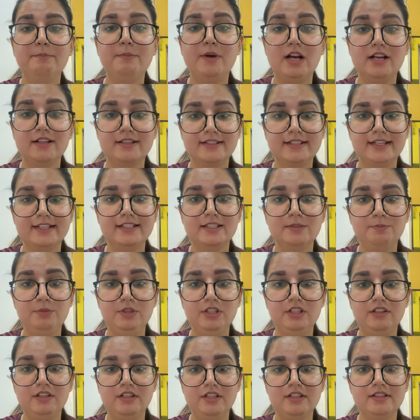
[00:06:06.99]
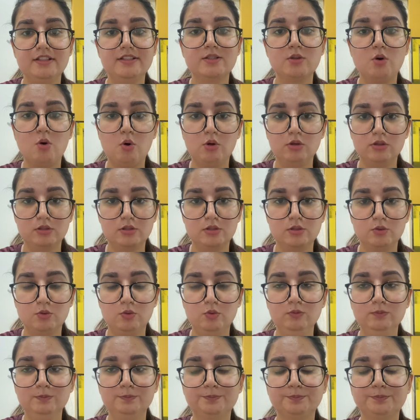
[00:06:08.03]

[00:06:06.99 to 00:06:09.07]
past experience also.